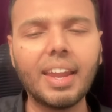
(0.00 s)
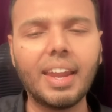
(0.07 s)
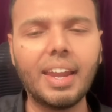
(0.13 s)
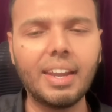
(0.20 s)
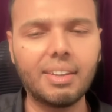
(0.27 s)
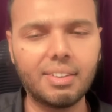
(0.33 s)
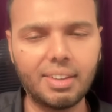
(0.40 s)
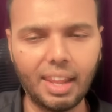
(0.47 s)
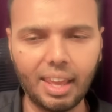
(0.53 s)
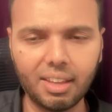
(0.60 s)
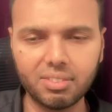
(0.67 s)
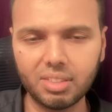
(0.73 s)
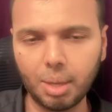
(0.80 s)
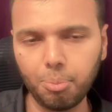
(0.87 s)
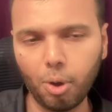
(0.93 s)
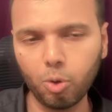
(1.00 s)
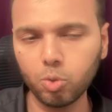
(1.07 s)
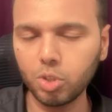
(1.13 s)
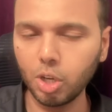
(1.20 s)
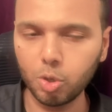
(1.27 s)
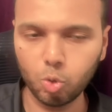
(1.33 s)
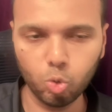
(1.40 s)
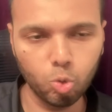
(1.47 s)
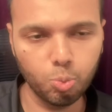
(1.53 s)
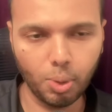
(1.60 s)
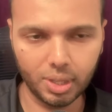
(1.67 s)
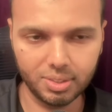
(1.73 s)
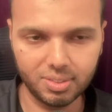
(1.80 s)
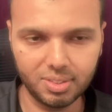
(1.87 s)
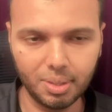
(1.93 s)
it takes about 2
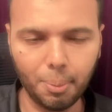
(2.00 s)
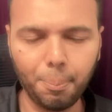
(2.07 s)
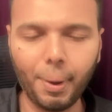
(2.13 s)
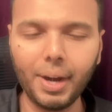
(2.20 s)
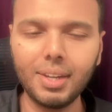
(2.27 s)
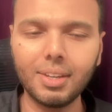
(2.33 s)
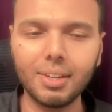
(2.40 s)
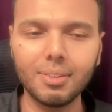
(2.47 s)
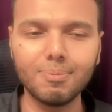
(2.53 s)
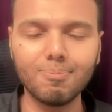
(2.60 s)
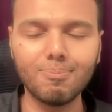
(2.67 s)
months but